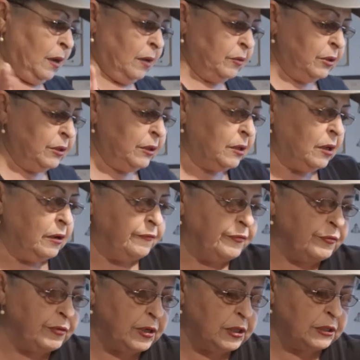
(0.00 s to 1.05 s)
I'm going to
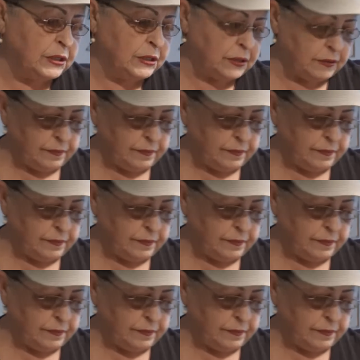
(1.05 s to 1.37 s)
cover it.